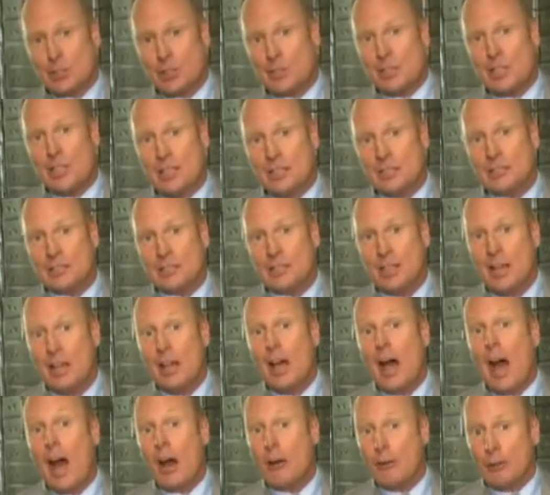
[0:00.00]
as this
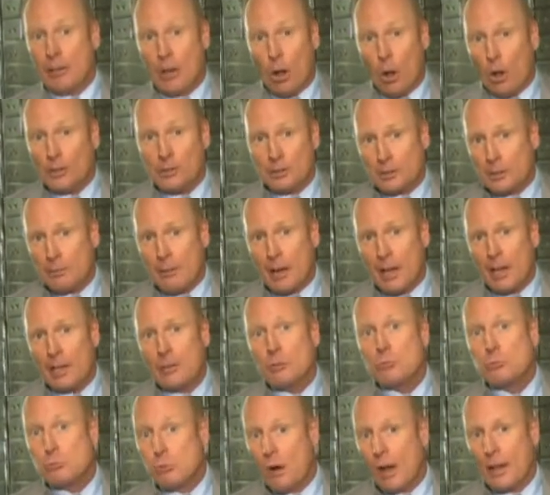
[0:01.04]
are in hot
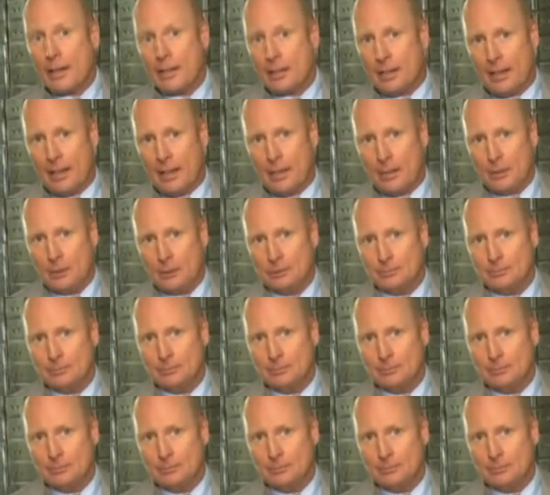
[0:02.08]
demand right now.